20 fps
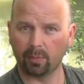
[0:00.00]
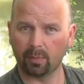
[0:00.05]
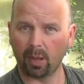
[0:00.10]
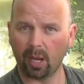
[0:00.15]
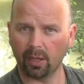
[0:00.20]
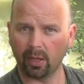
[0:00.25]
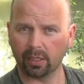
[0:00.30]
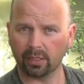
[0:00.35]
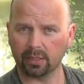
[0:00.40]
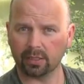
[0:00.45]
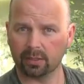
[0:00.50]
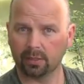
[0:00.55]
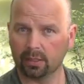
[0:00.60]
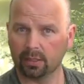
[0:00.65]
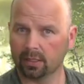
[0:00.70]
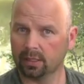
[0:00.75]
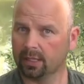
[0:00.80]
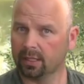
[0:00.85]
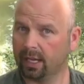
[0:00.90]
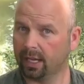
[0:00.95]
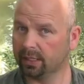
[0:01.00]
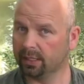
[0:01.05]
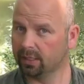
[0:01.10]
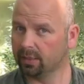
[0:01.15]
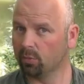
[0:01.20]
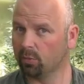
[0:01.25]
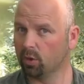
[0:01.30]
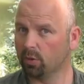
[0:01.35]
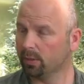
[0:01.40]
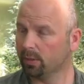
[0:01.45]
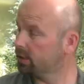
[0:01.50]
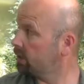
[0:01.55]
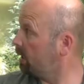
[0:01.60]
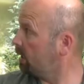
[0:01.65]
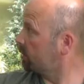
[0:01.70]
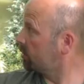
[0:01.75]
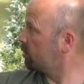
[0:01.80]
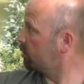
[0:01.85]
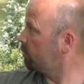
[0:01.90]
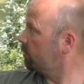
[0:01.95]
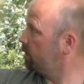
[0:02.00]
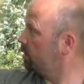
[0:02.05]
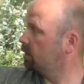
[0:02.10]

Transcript: the Barnett. And in a moment, I'll show